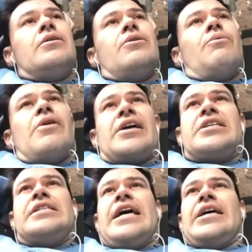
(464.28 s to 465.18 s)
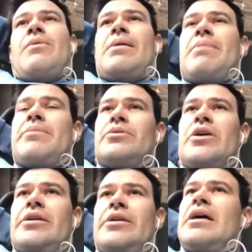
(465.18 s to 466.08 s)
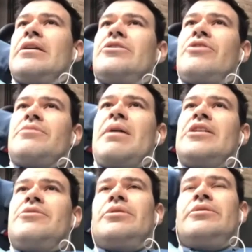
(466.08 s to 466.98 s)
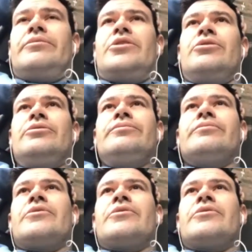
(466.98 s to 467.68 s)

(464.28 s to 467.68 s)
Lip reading: we're actually taking away people's only stress management tool.